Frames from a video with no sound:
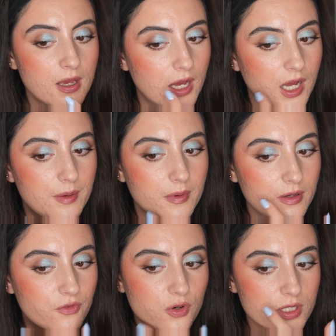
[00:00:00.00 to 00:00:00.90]

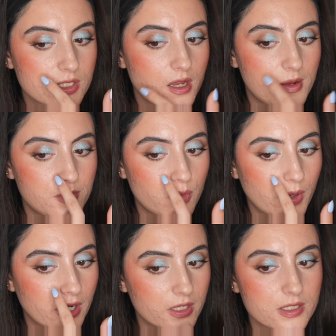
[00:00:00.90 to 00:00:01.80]
Of course, some
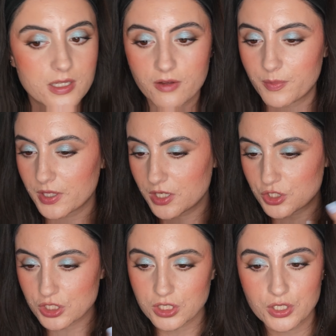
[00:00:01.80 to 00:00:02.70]
wear and stuff, but it
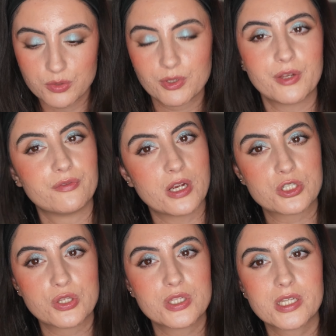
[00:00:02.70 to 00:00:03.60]
just looks really
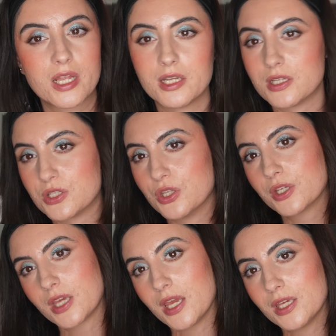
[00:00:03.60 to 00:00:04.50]
fresh on the skin and doesn't
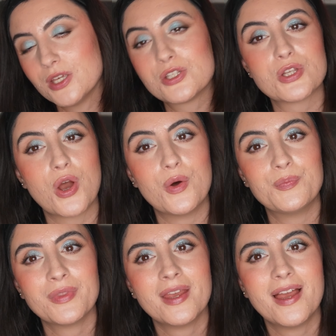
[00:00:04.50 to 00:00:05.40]
look cakey. So
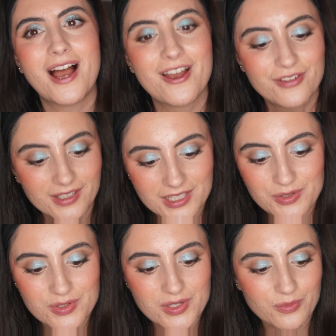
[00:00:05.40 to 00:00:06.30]
I feel like
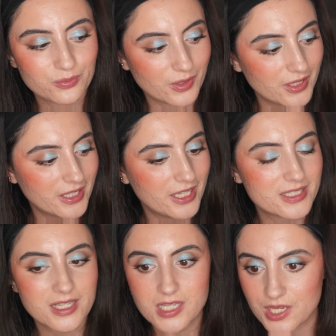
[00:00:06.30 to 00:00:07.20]
this was a really
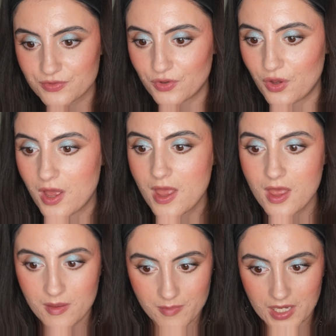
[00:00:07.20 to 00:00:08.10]
successful
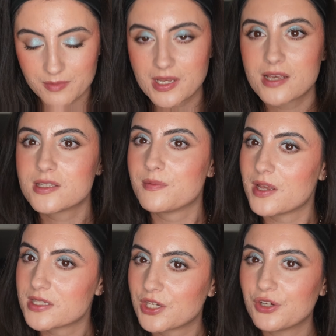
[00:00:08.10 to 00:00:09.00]
makeup test. The
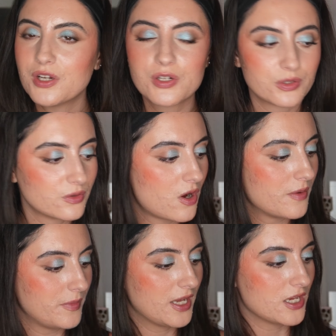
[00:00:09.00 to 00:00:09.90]
mascara grew
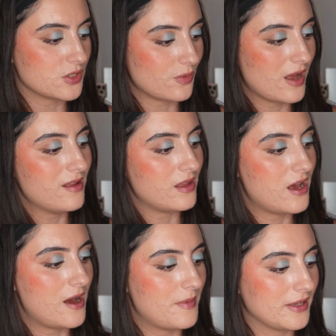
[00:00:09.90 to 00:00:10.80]
on me as well.
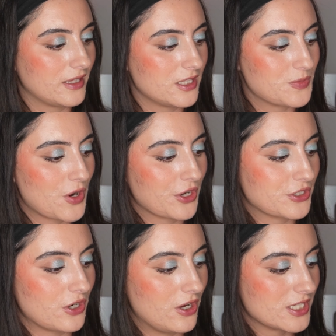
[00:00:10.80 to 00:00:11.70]
I think these products
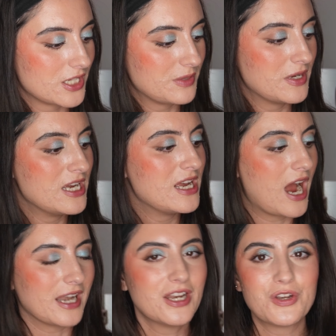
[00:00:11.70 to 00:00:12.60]
are awesome.
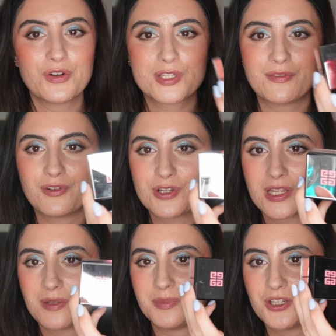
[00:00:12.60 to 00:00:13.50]
I didn't notice at first
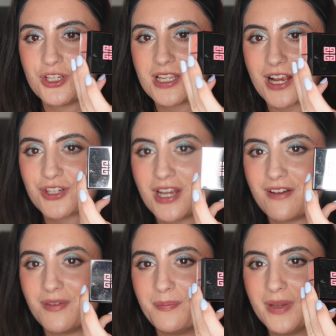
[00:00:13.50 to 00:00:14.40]
that the blushes actually
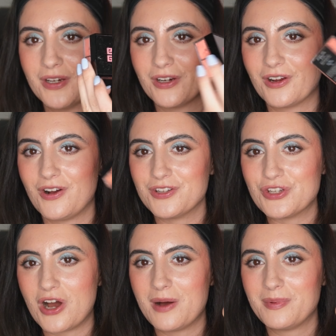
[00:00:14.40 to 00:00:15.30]
have a mirror on
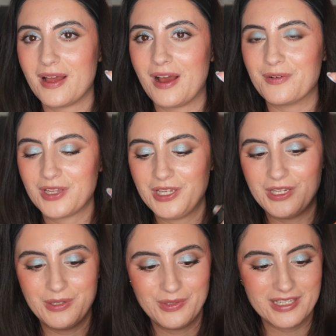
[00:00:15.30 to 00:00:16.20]
top. How
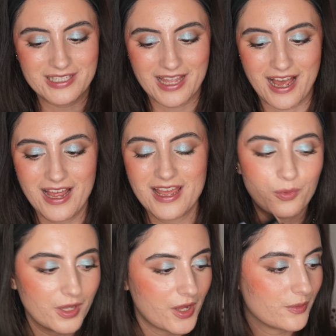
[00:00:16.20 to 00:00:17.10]
cute is that?
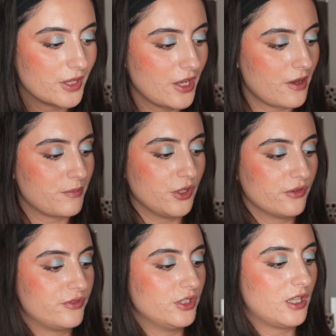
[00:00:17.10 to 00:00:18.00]
Really, really
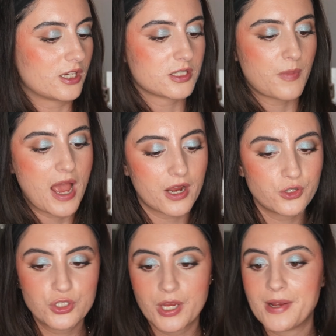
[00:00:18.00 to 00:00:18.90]
beautiful looks.
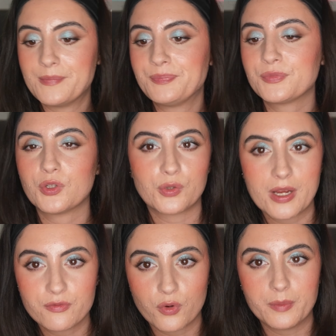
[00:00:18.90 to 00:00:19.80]
Packaging,
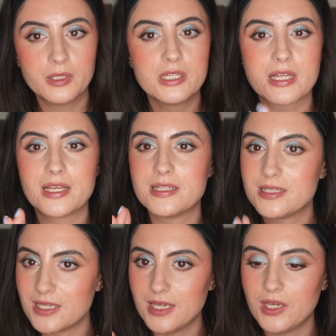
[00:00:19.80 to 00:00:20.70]
great formulas. I
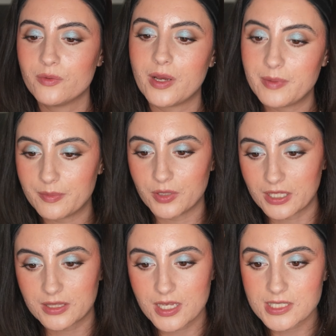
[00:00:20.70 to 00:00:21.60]
see why people
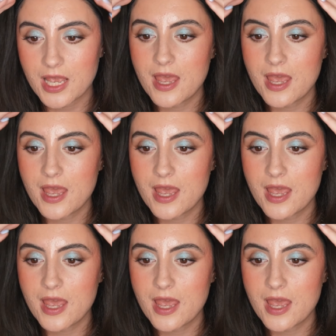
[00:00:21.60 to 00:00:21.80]
like this.